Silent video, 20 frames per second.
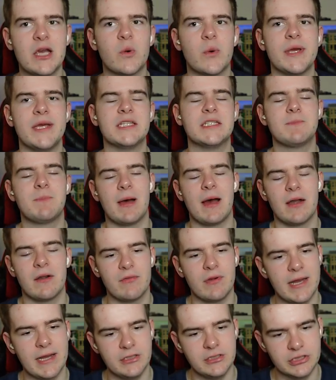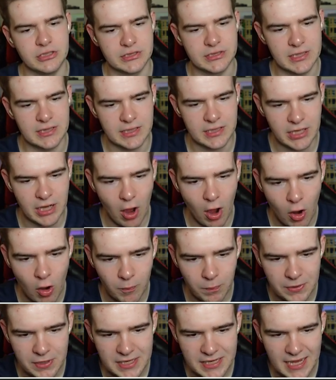Queen's Park Rangers in the
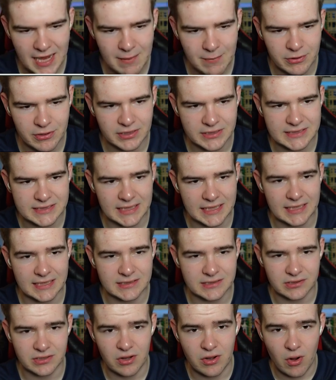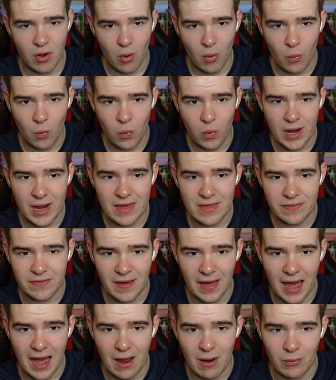opening game of the season with
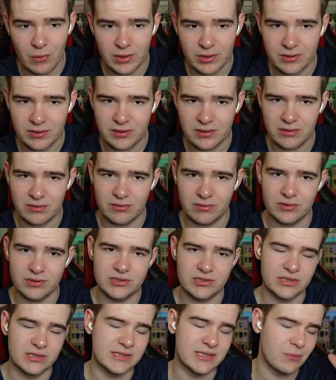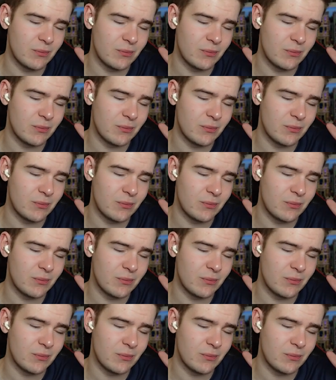our youngsters.